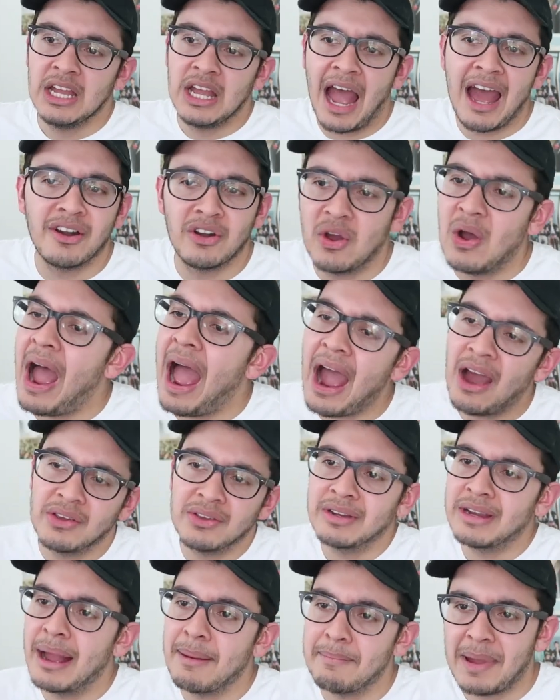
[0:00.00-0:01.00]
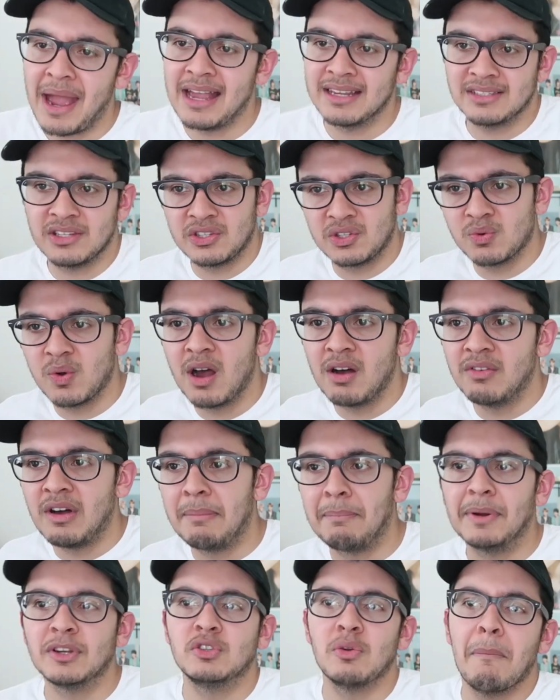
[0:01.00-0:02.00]
I don't know how you got past this 12
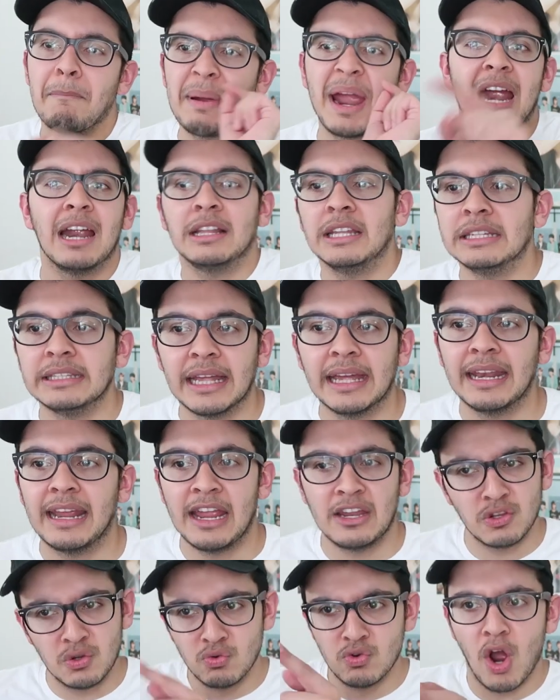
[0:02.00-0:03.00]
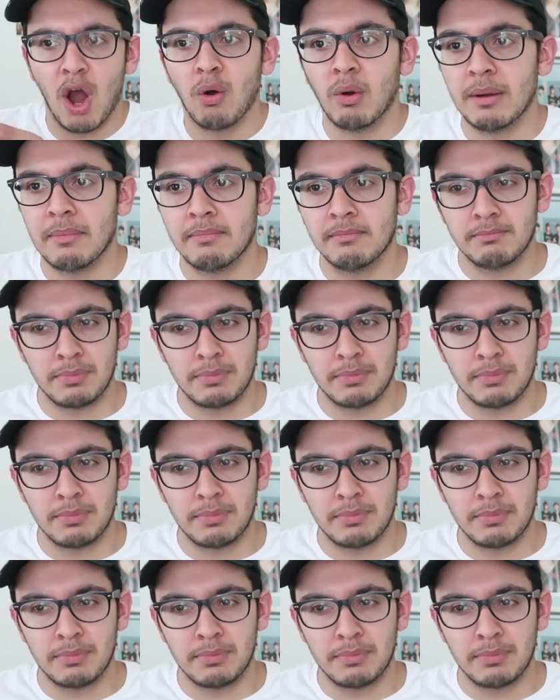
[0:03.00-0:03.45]
up, but you barely did it and you know it.